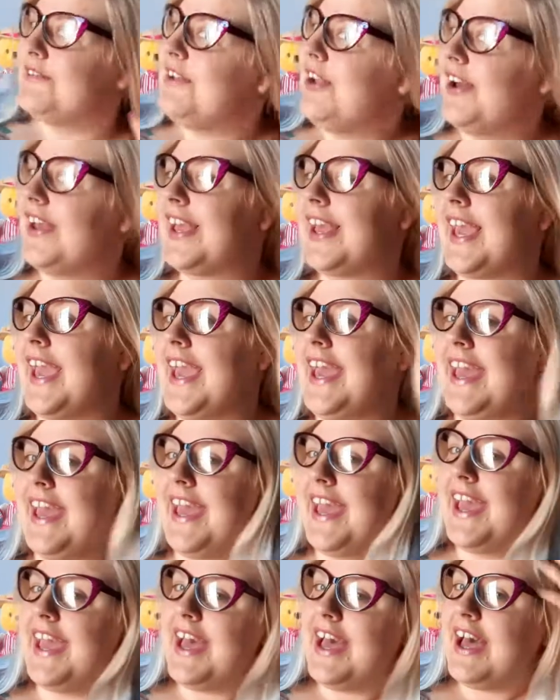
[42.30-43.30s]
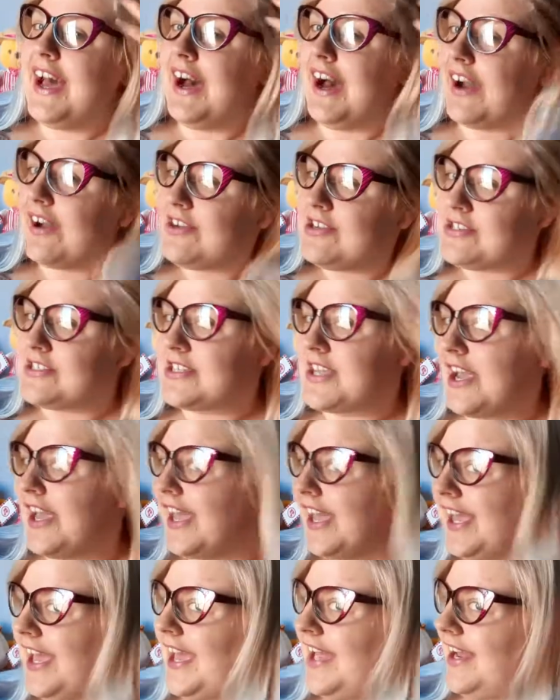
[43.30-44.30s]
like it. I got to go
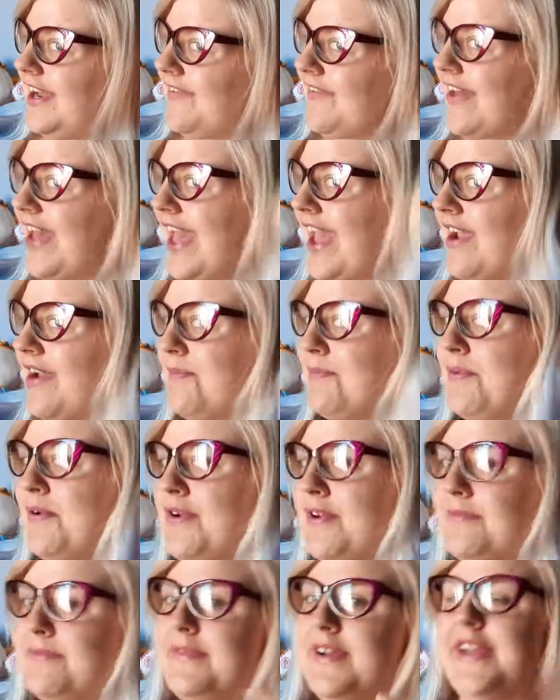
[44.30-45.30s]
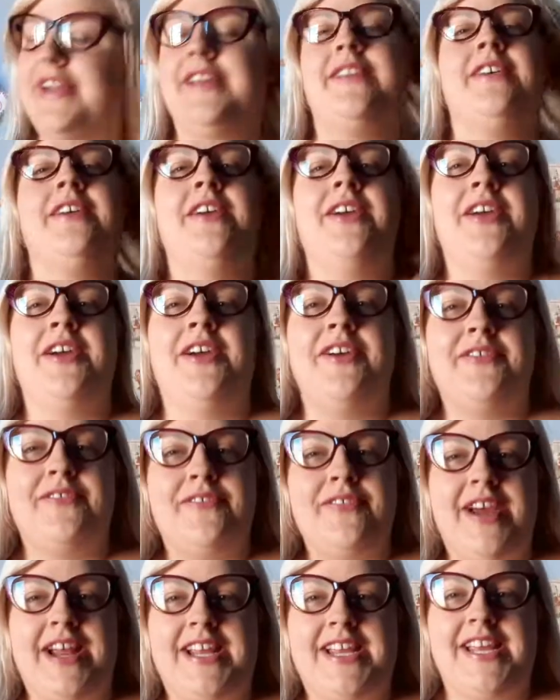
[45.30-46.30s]
and get another hair appointment
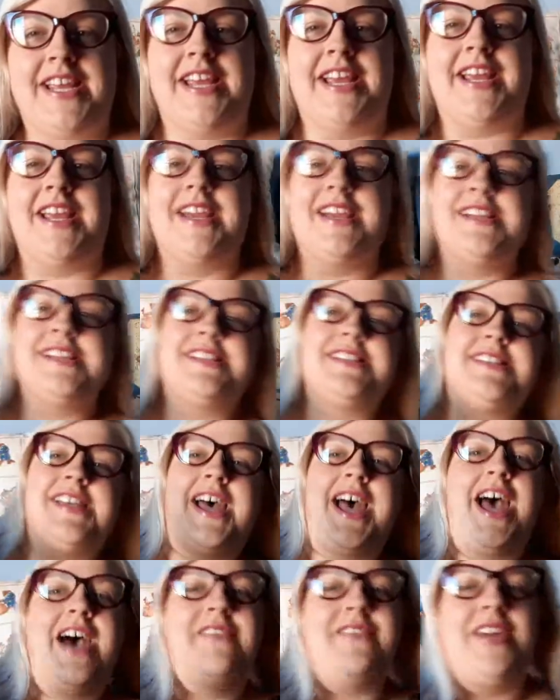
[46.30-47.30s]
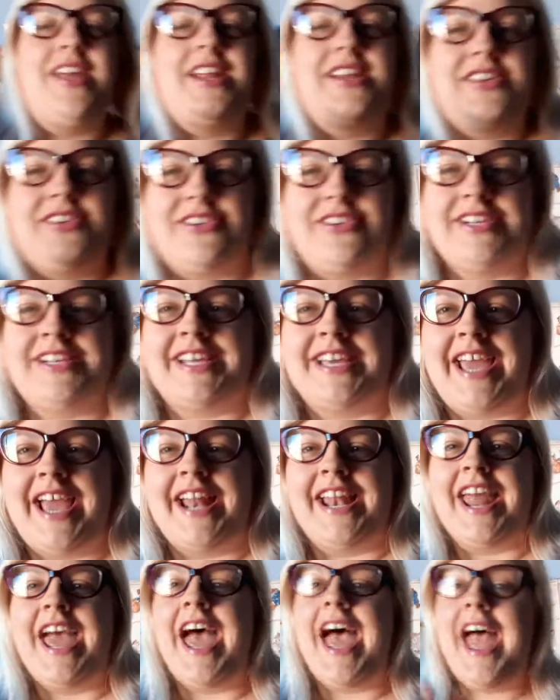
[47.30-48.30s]
ready to have it dyed
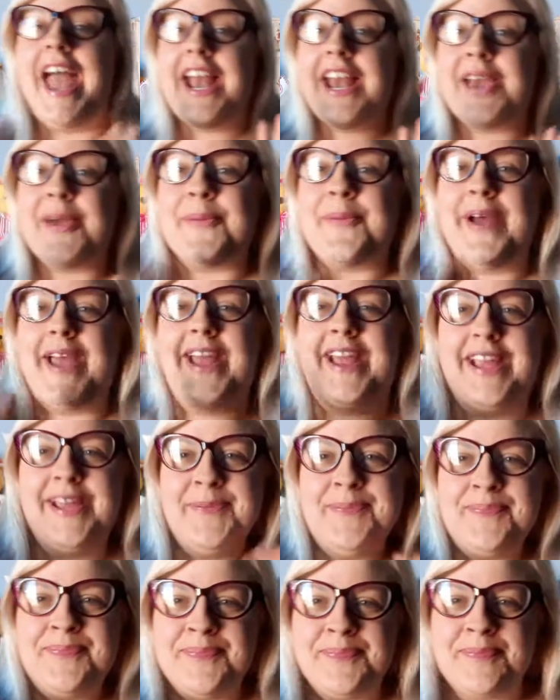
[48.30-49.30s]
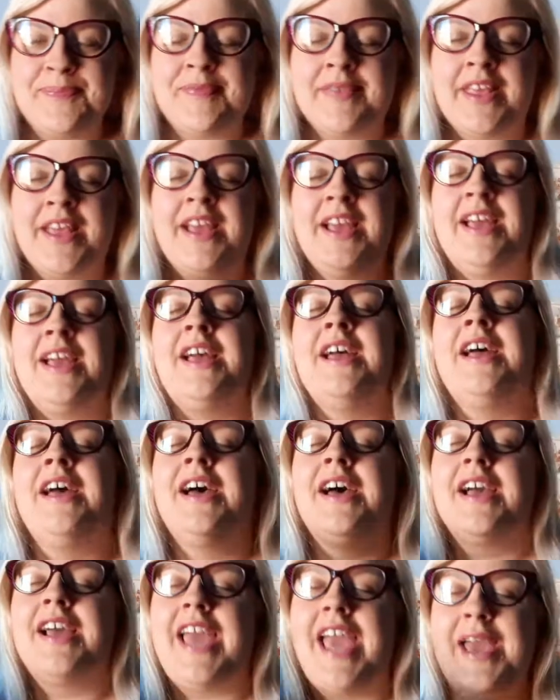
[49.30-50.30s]
again. Anyway,
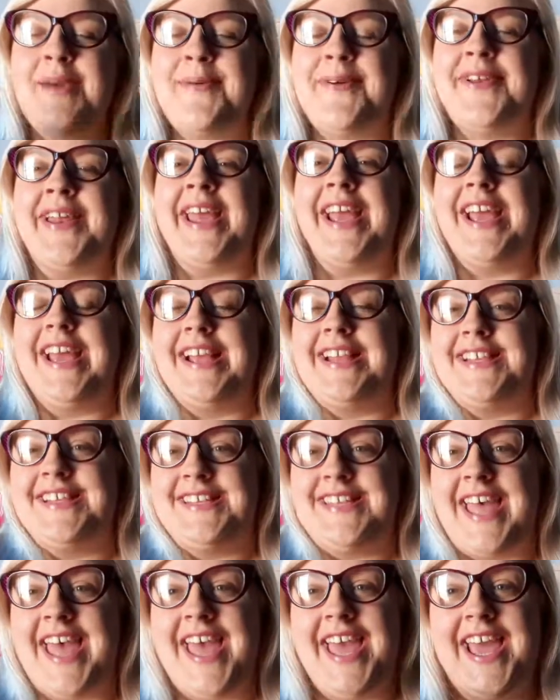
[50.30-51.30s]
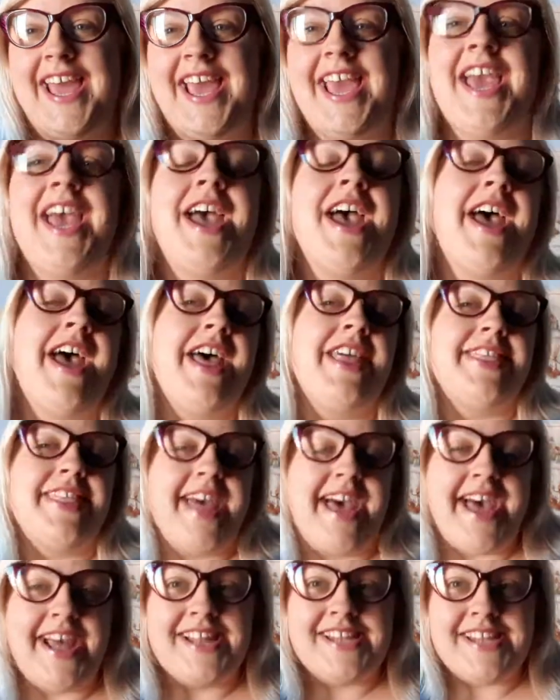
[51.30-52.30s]
came on here to say
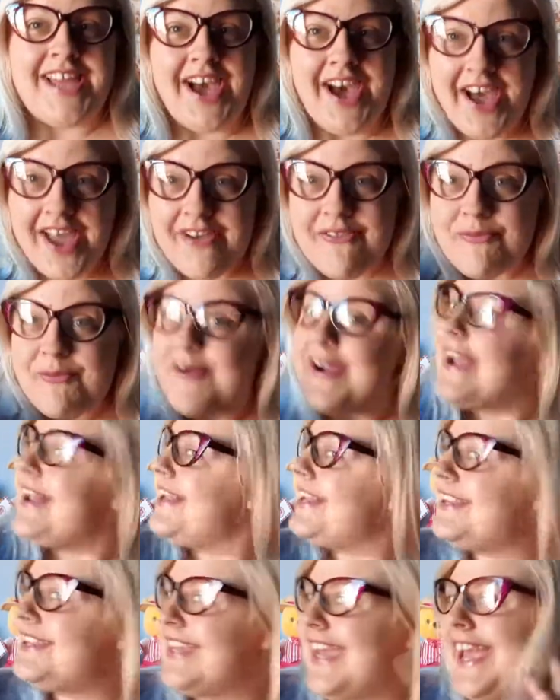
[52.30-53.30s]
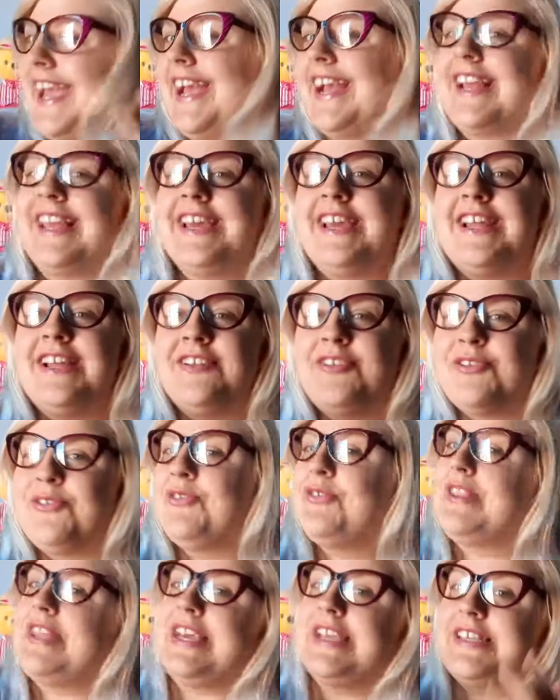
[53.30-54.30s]
that I've went to England,
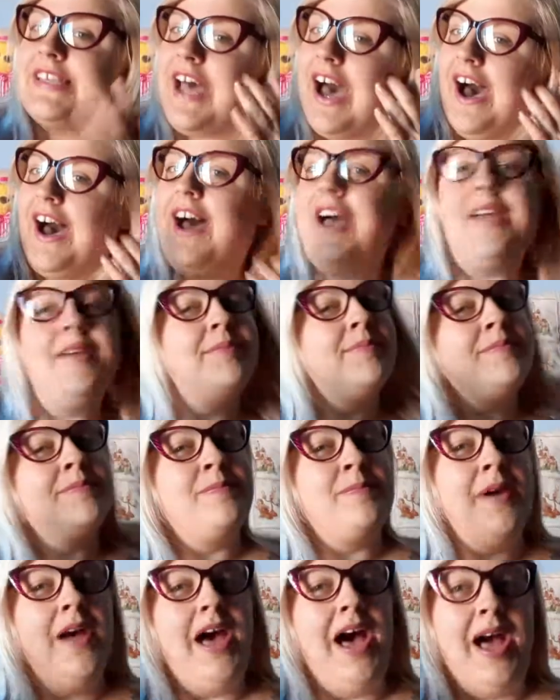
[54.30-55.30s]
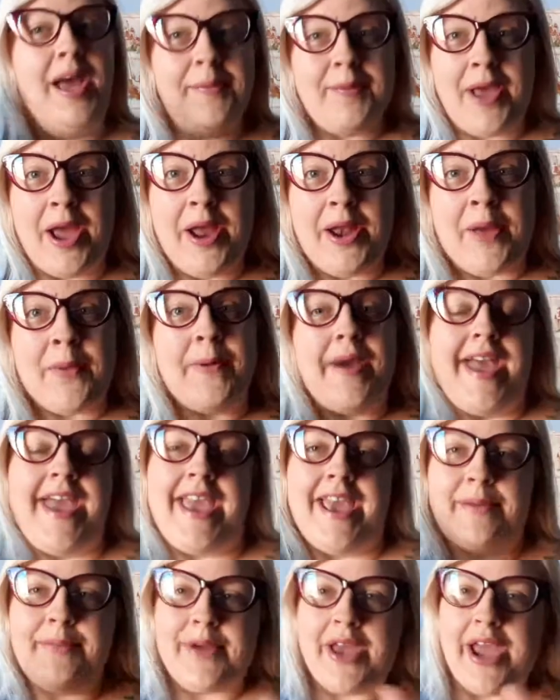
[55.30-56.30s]
all this, I'm going away.